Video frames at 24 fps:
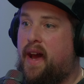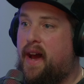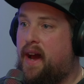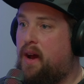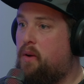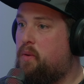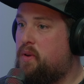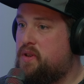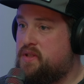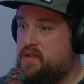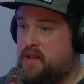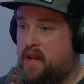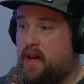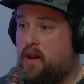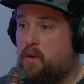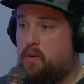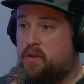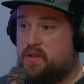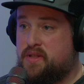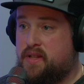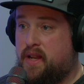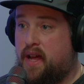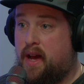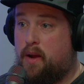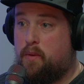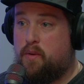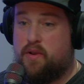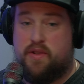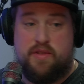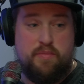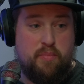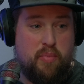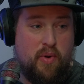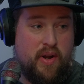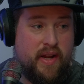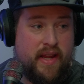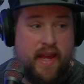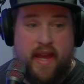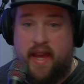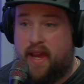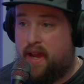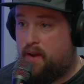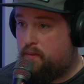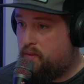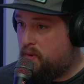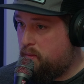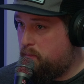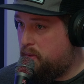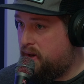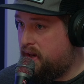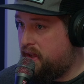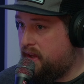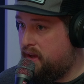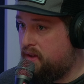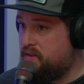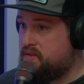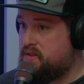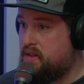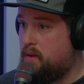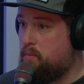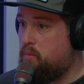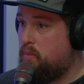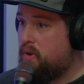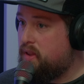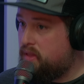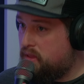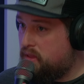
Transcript: hours and hours and hours bringing everybody else up with